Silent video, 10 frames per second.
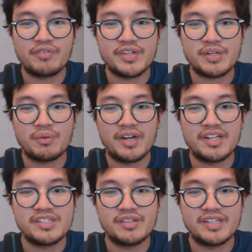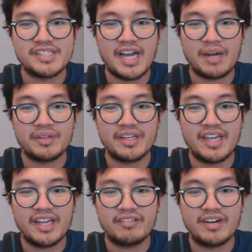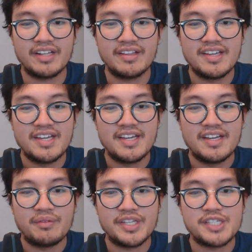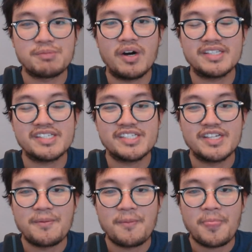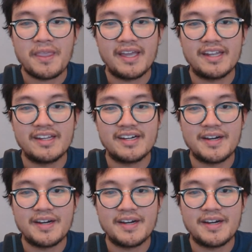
Fischer wanted to attack with a king, right, with these pawns, and